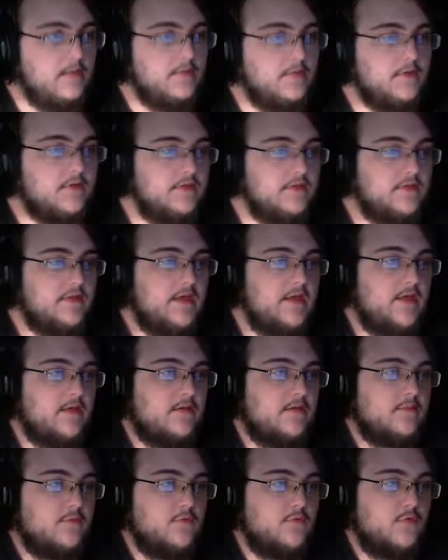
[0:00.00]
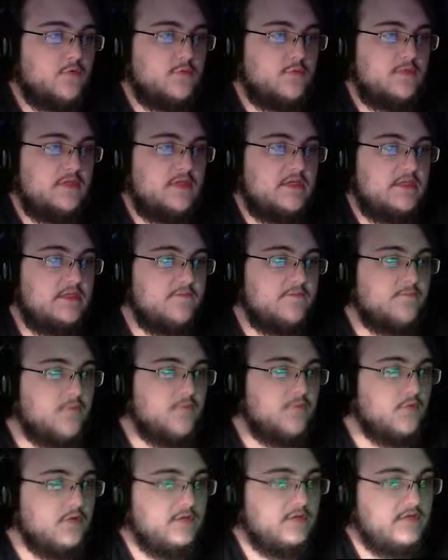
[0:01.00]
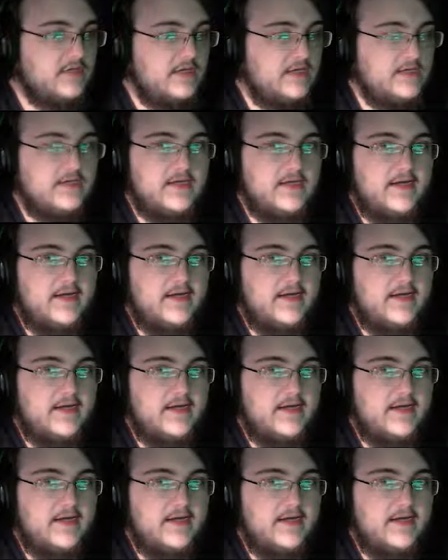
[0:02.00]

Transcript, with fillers: But that will be it for today,